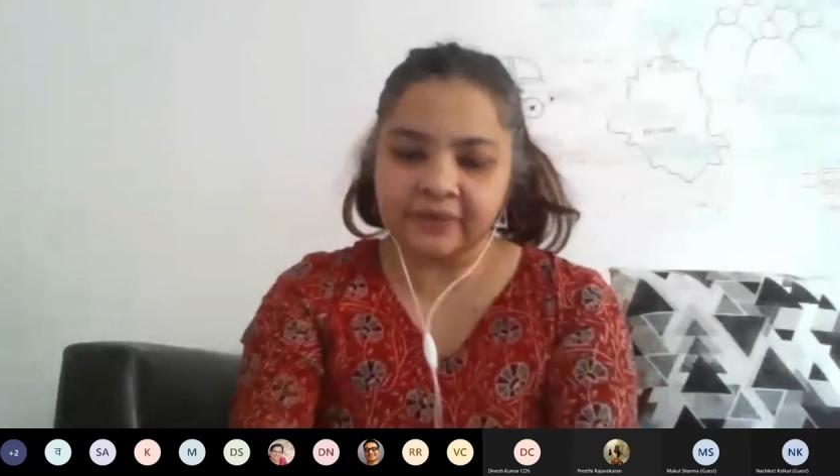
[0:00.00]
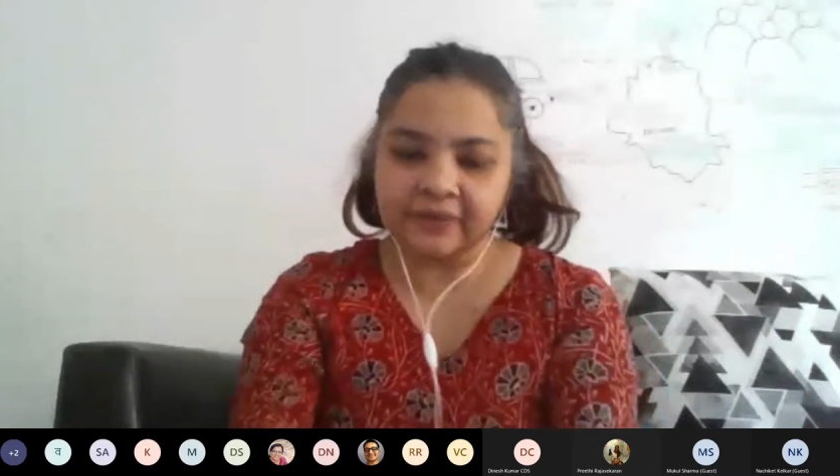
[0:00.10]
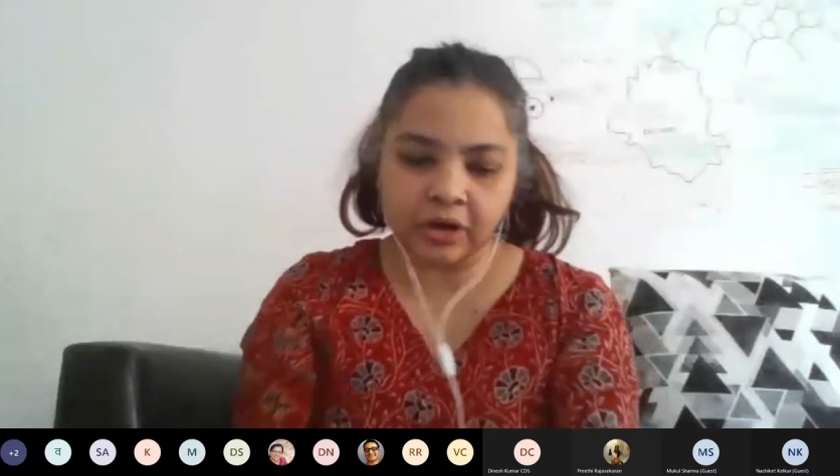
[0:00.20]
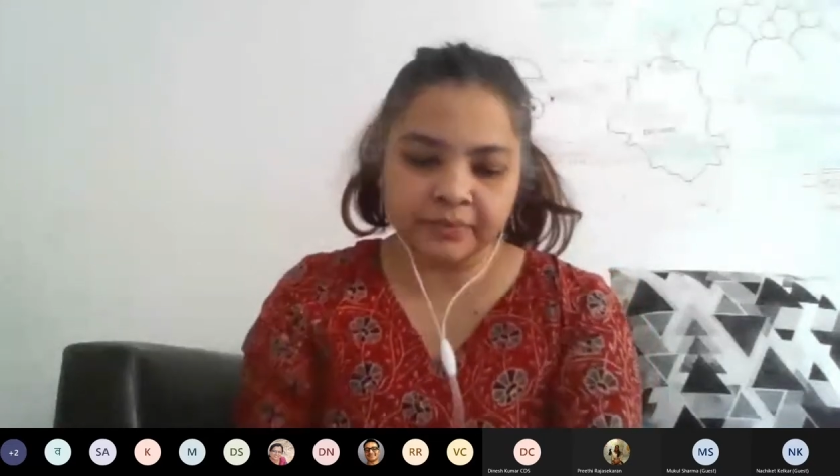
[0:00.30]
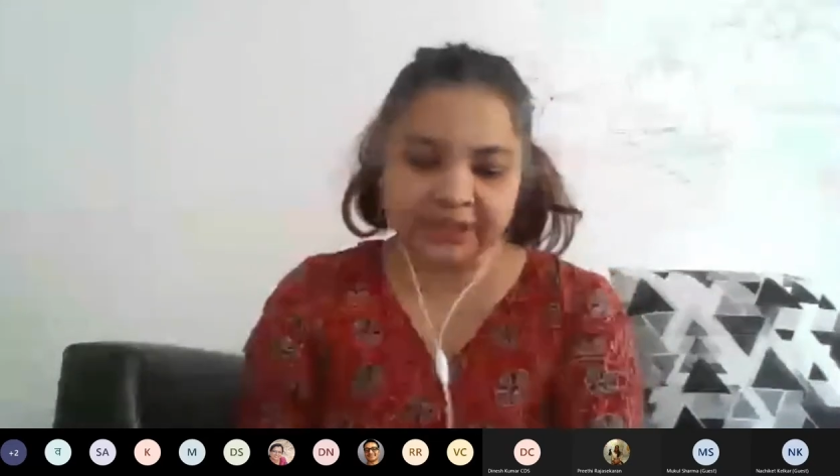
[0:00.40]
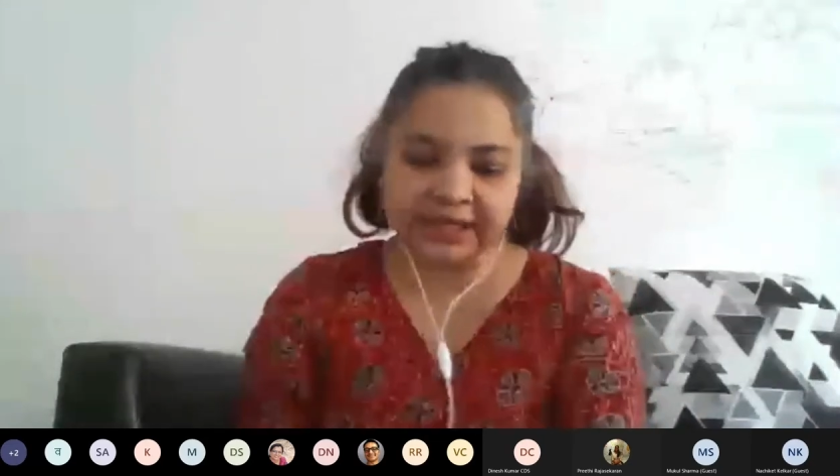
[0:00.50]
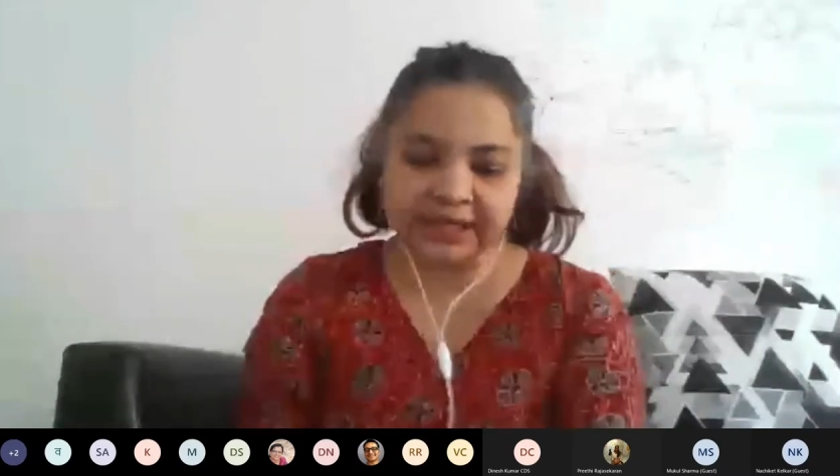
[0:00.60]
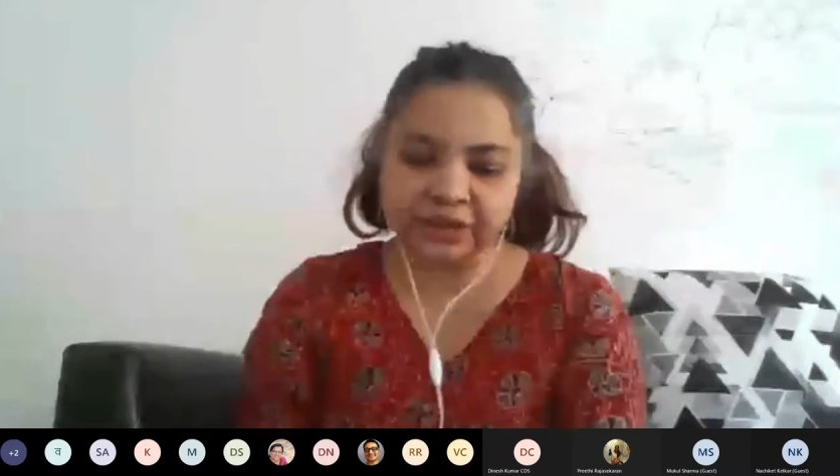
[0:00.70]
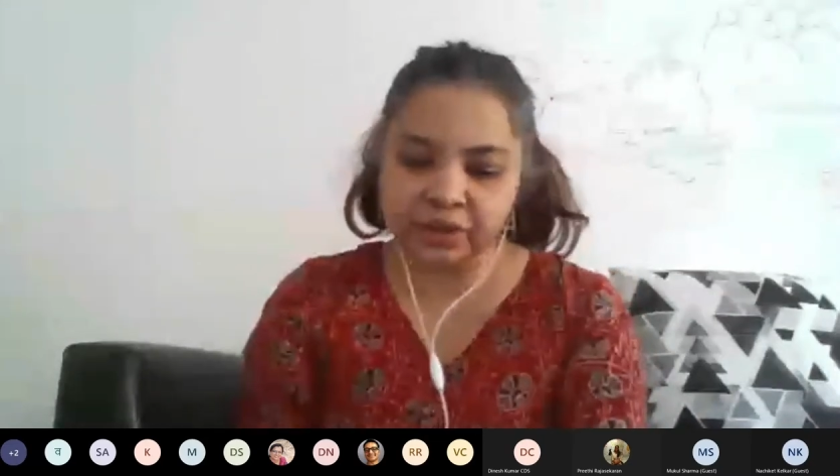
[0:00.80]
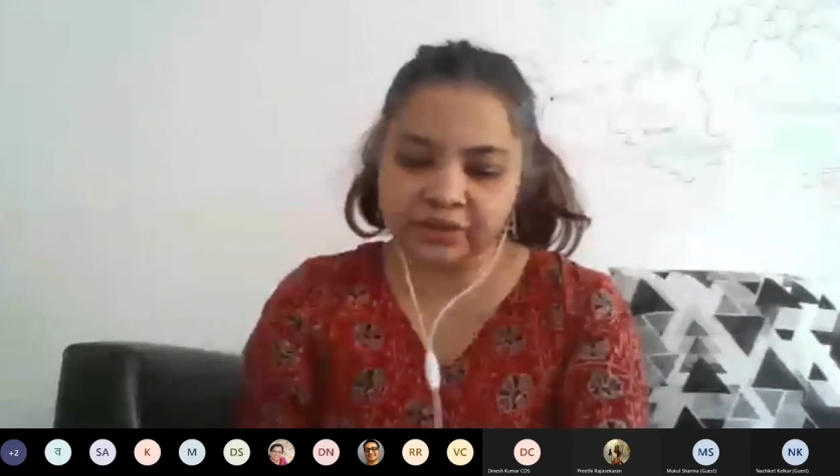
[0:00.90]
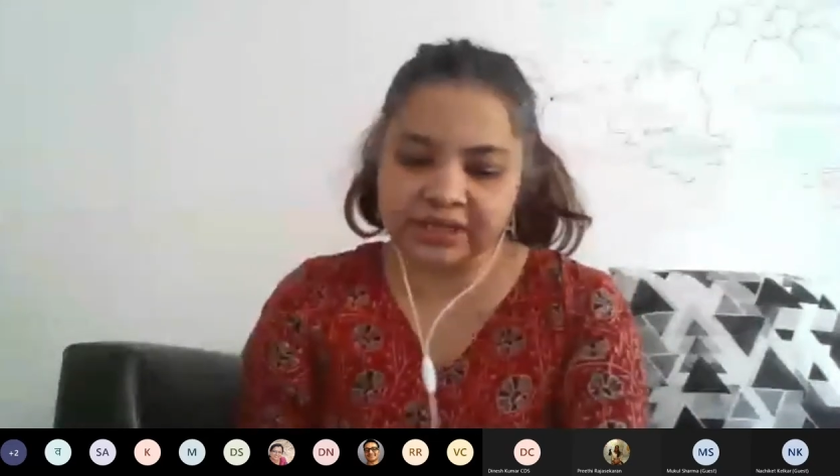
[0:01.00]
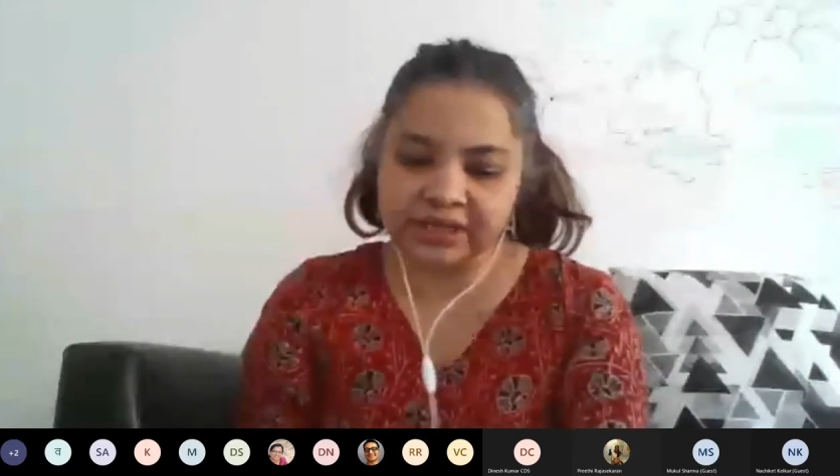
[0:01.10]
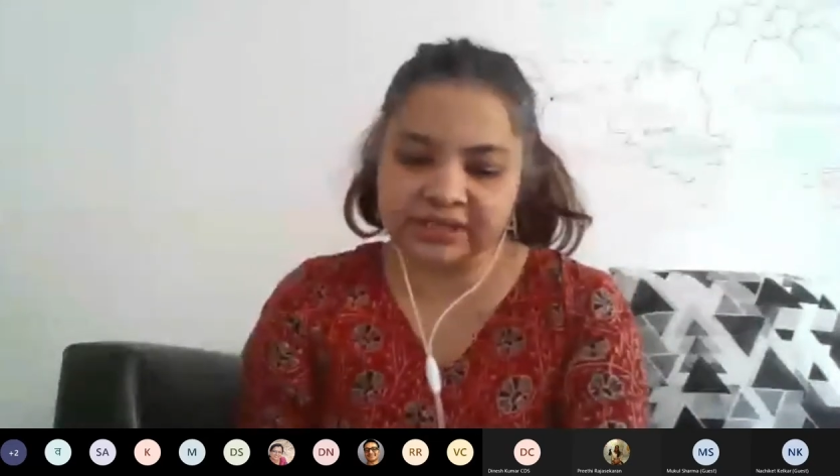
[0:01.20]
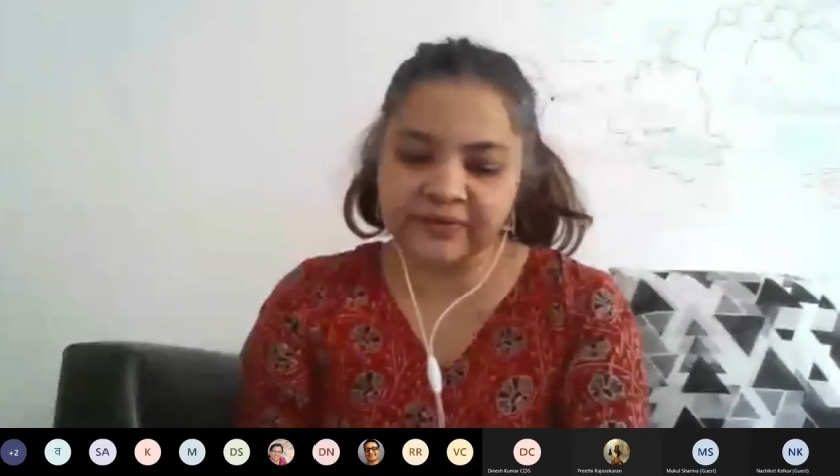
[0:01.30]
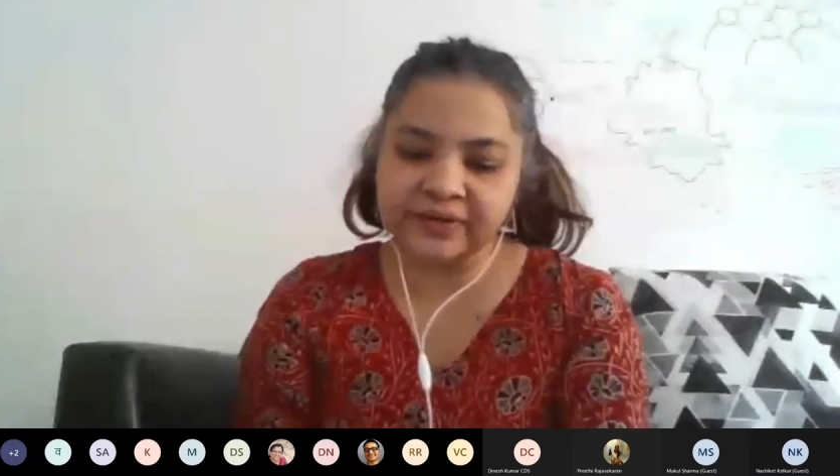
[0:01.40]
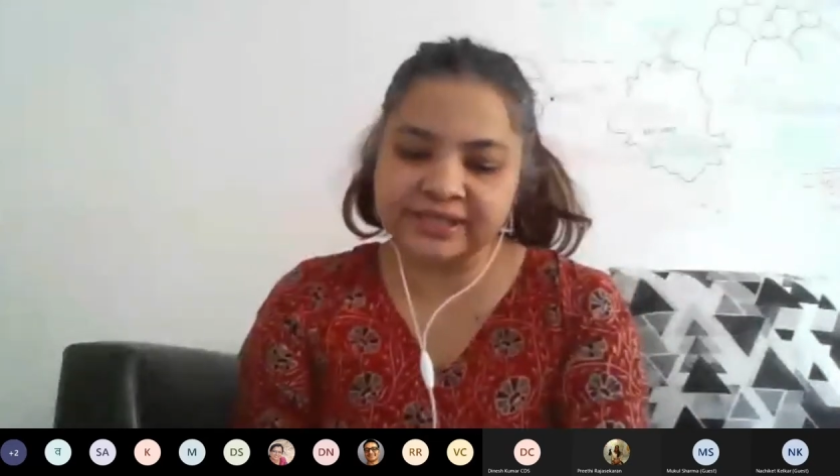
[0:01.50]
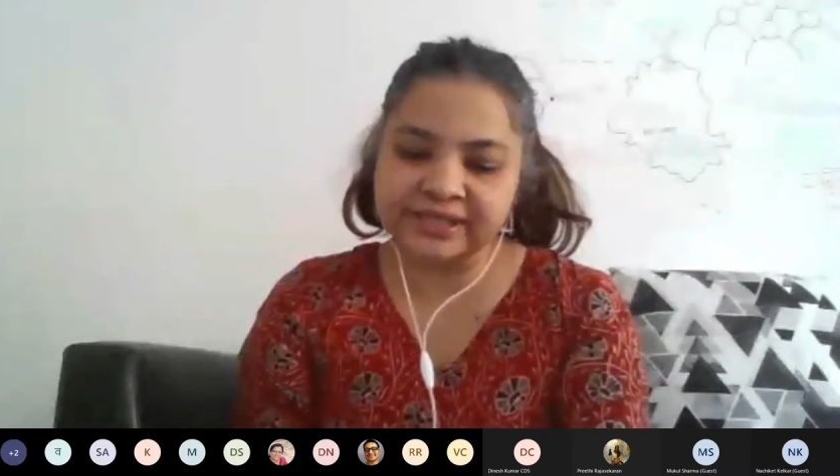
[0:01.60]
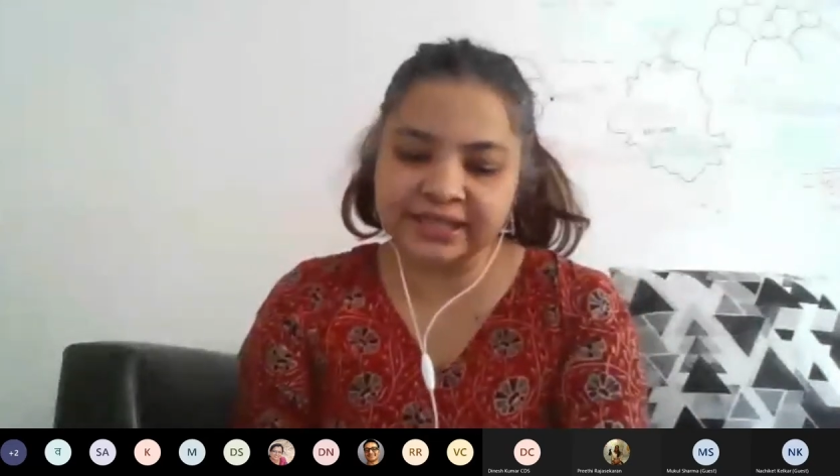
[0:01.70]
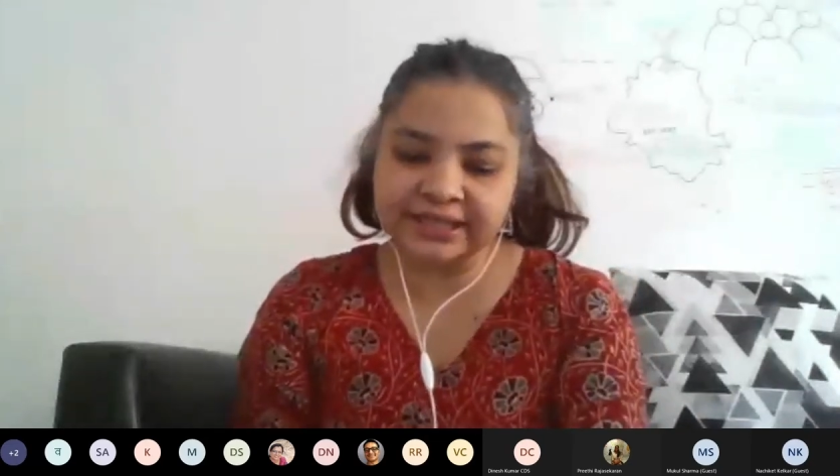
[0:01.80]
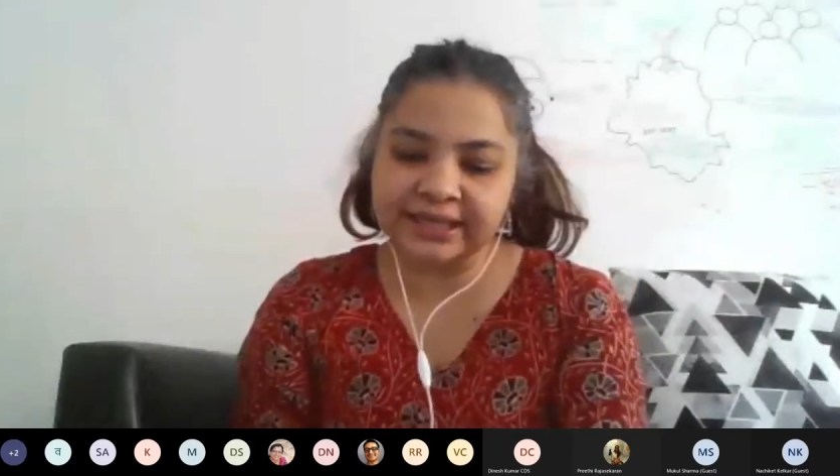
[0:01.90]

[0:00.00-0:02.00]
from the Ashoka Trust for Research